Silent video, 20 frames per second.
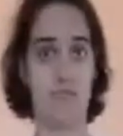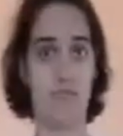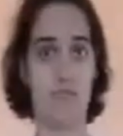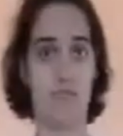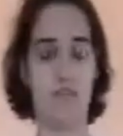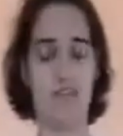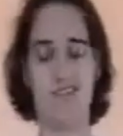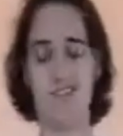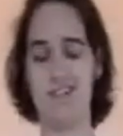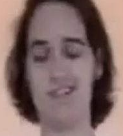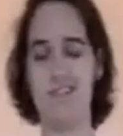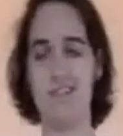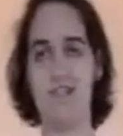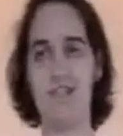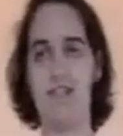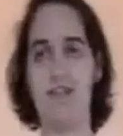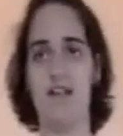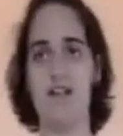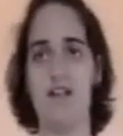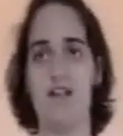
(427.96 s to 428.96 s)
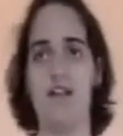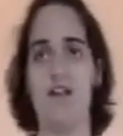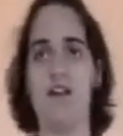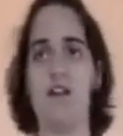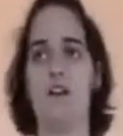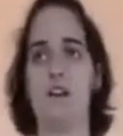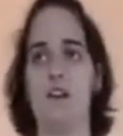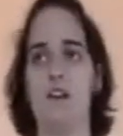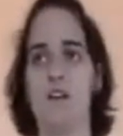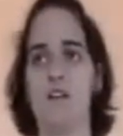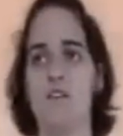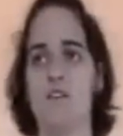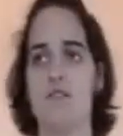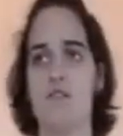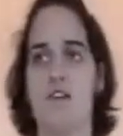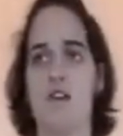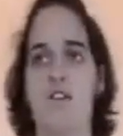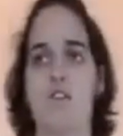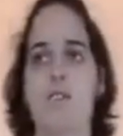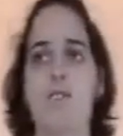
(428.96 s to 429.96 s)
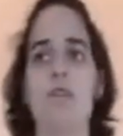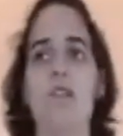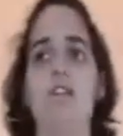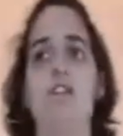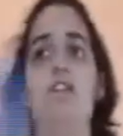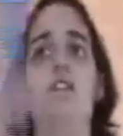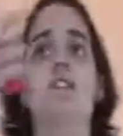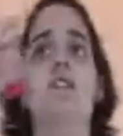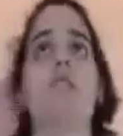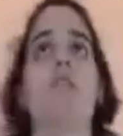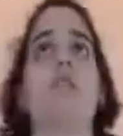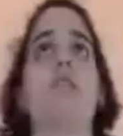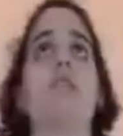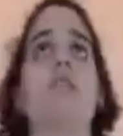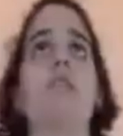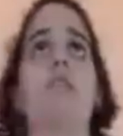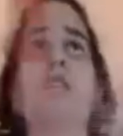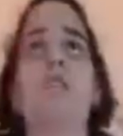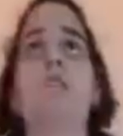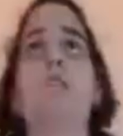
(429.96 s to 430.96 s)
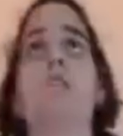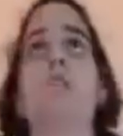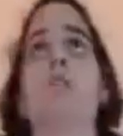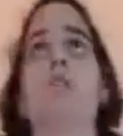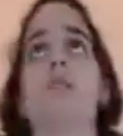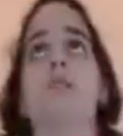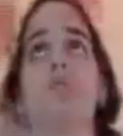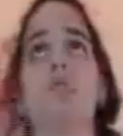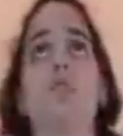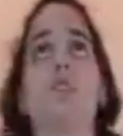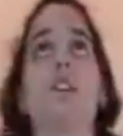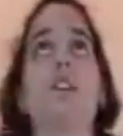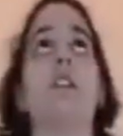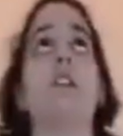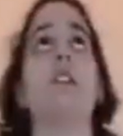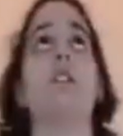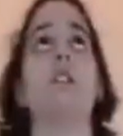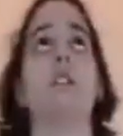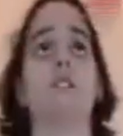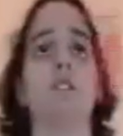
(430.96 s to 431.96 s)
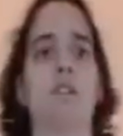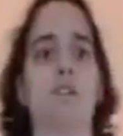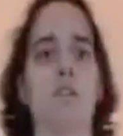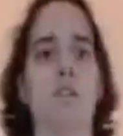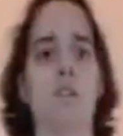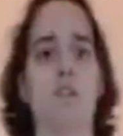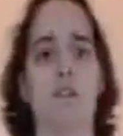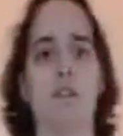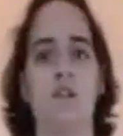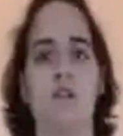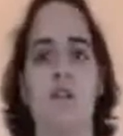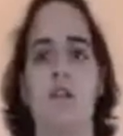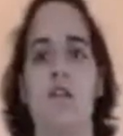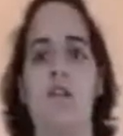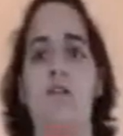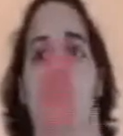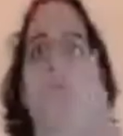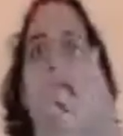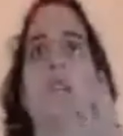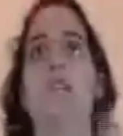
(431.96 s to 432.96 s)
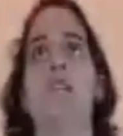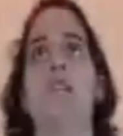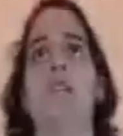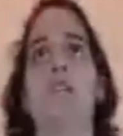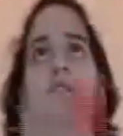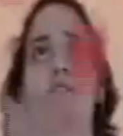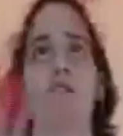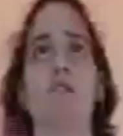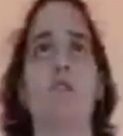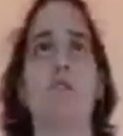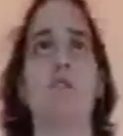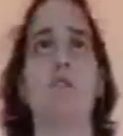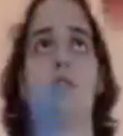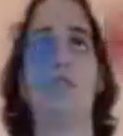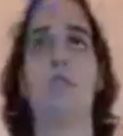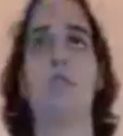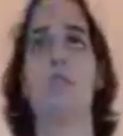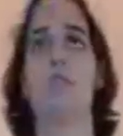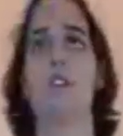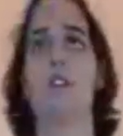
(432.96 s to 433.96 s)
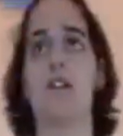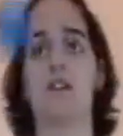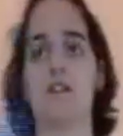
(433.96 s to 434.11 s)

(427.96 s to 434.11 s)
And it's easy as that. Toss 1, 2, 3. 1, 2, 3.